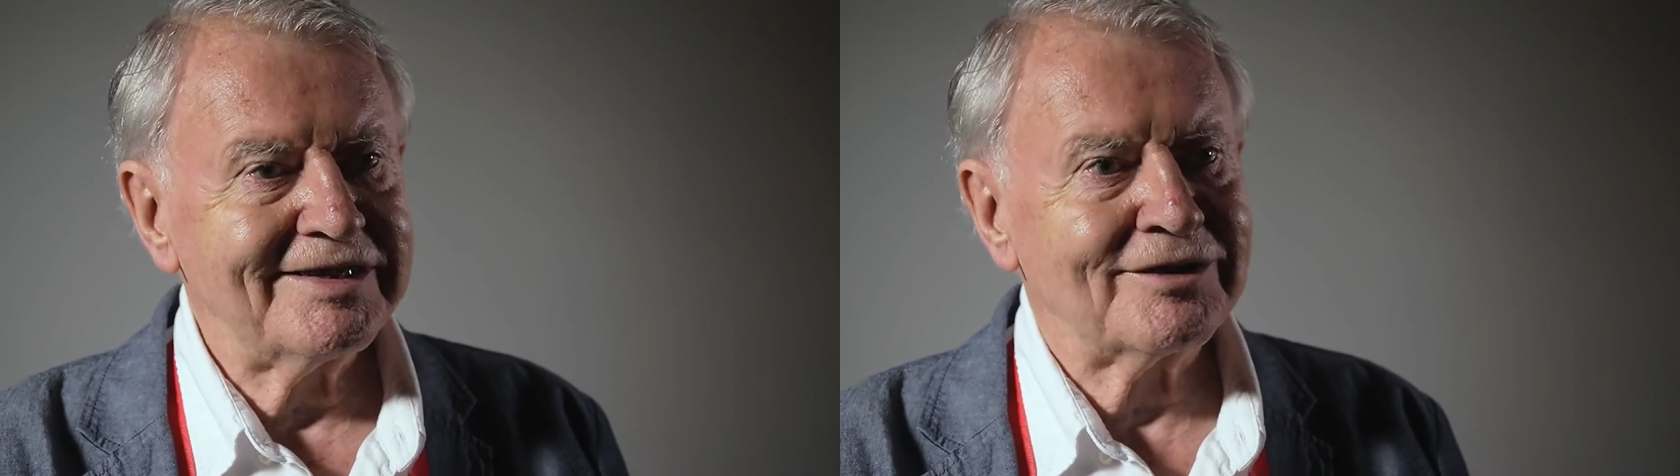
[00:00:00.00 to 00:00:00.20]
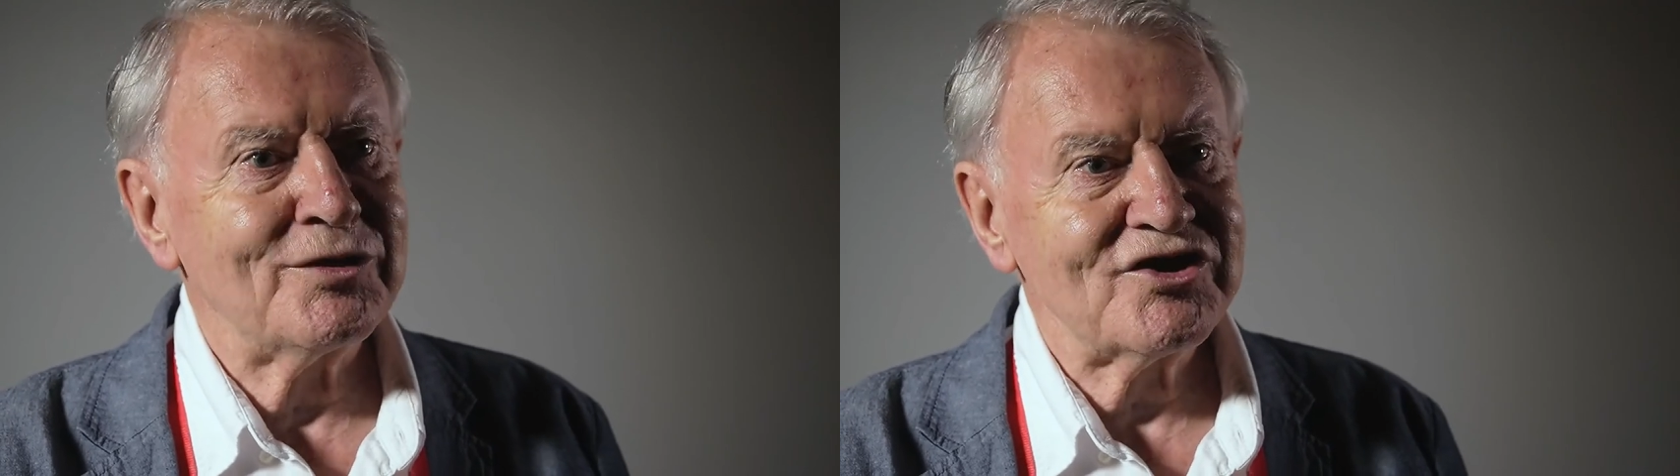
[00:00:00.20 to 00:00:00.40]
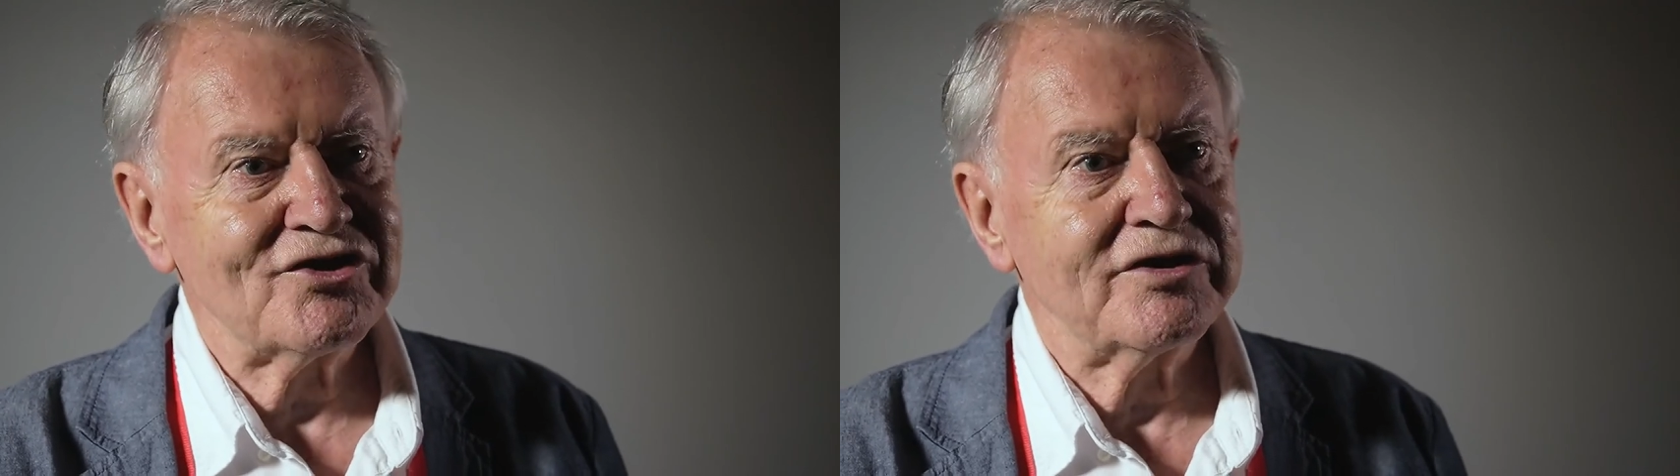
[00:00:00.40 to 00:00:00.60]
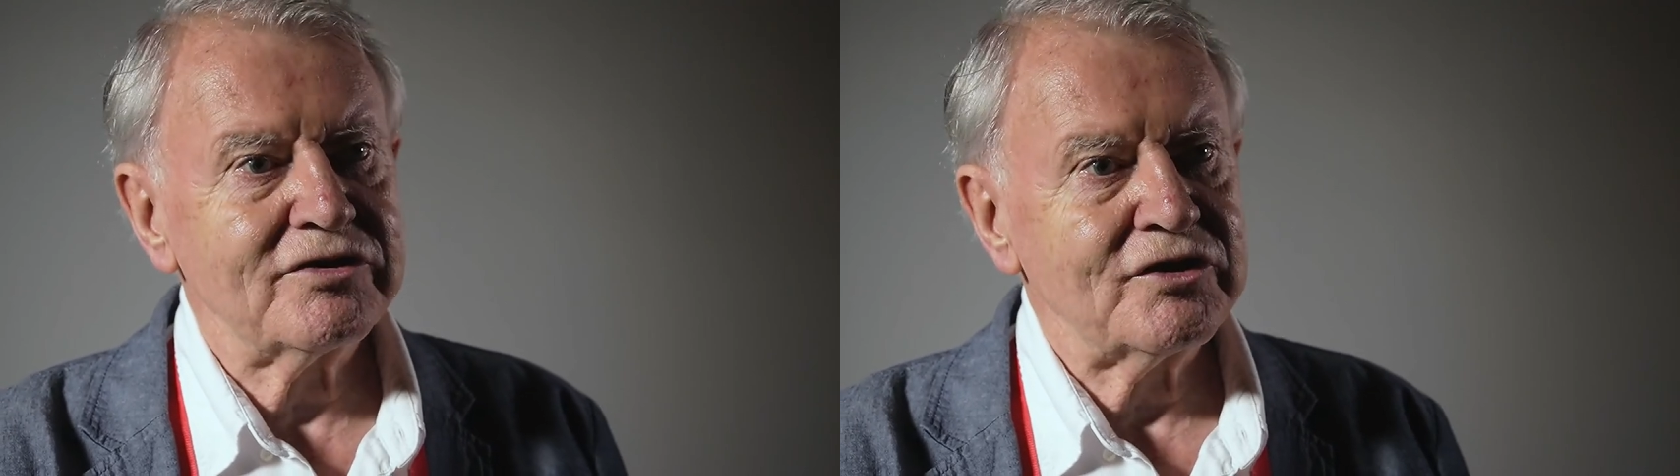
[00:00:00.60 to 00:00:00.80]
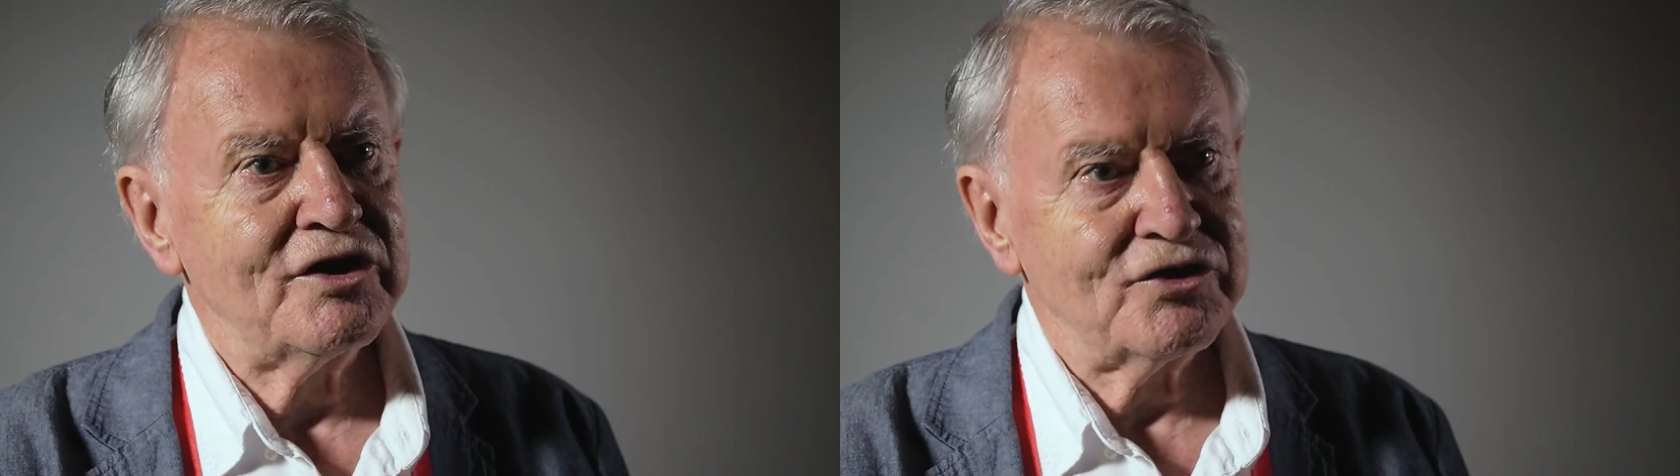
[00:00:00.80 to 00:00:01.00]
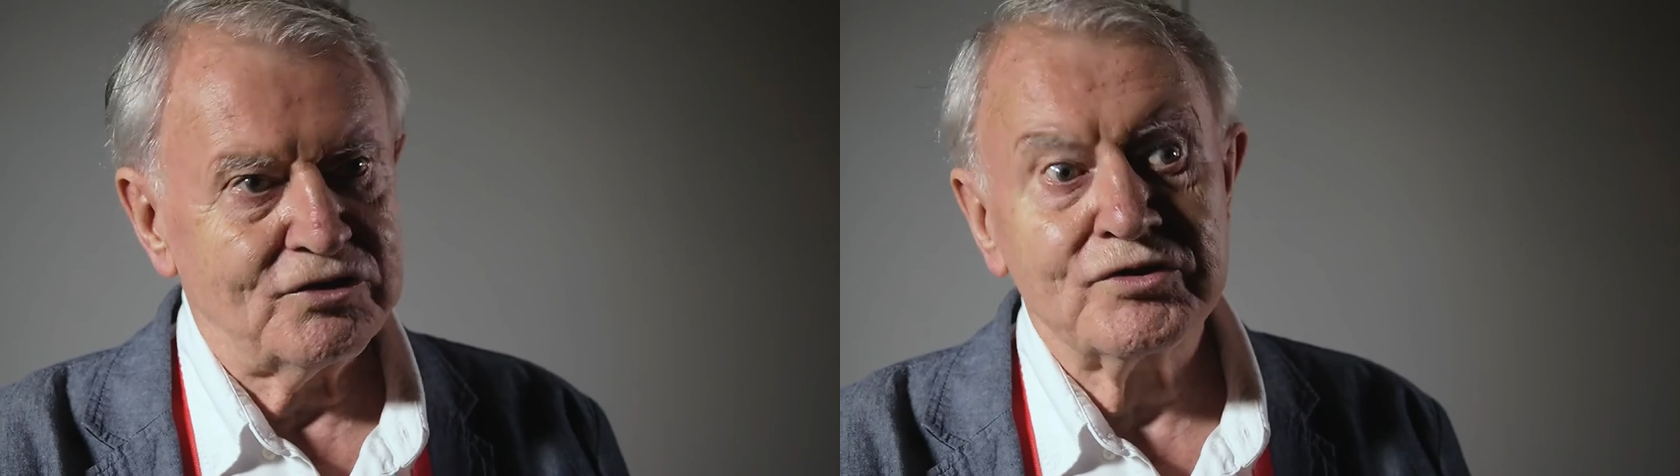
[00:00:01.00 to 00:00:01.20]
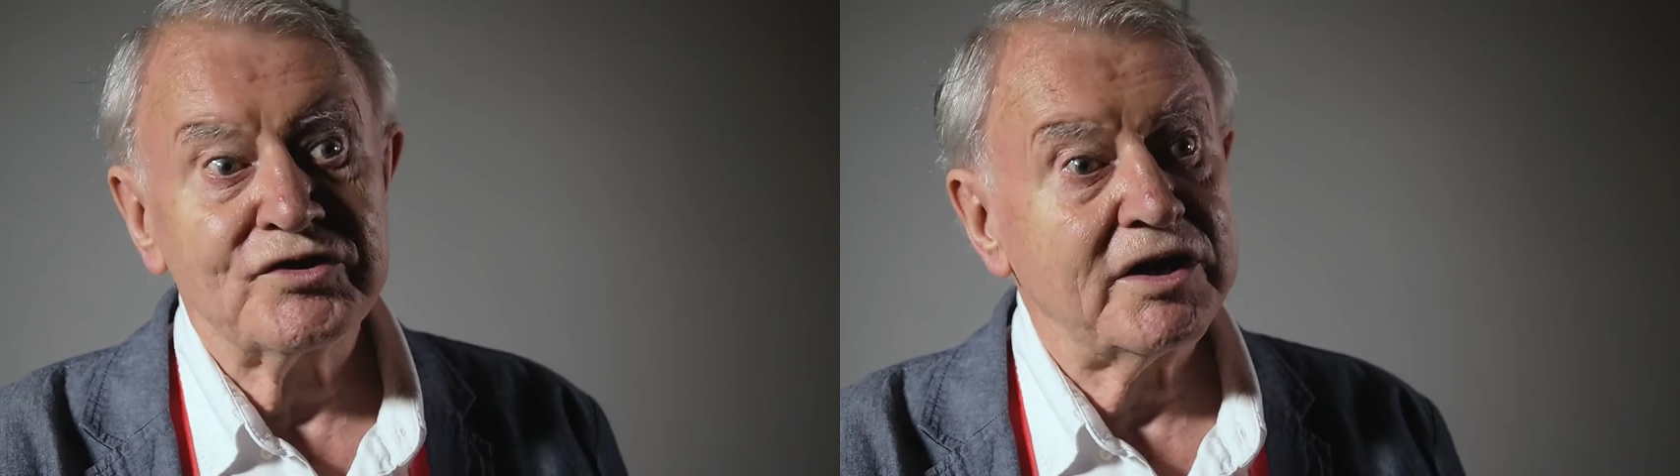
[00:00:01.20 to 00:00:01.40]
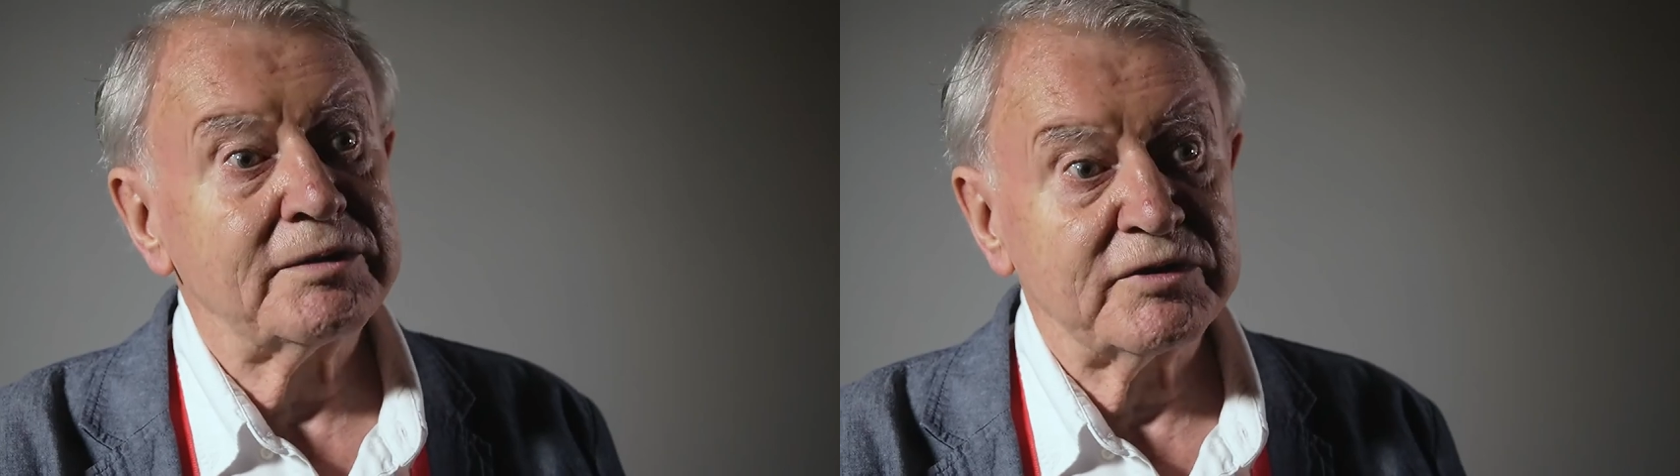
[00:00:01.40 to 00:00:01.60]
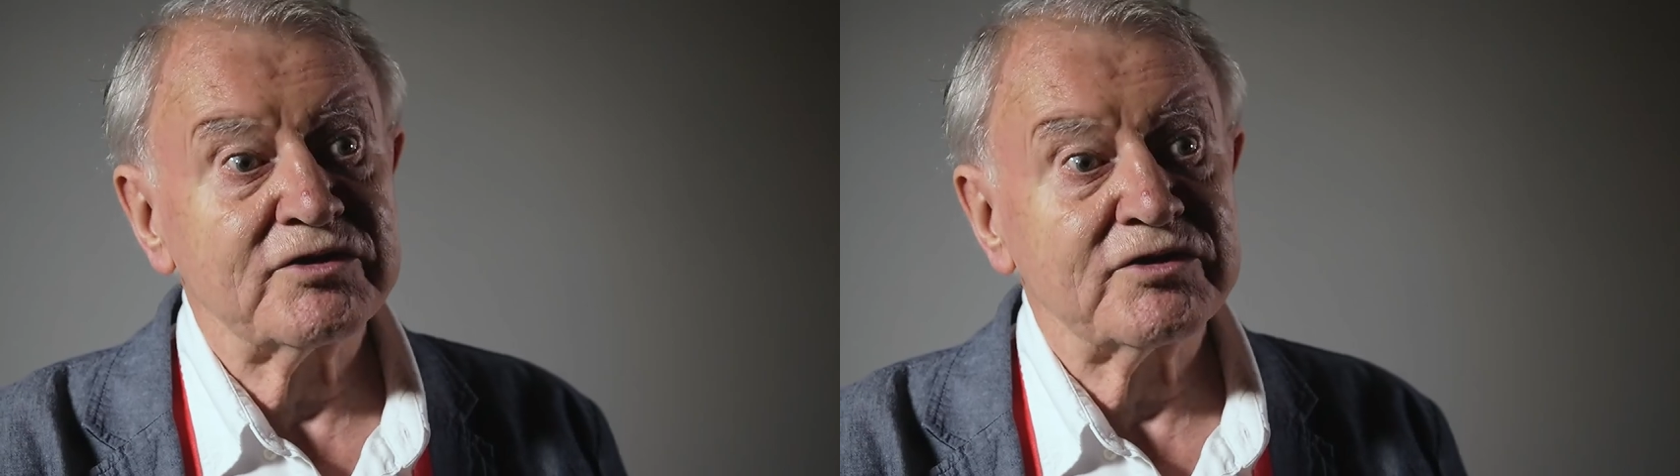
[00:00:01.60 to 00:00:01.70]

The question is, should you take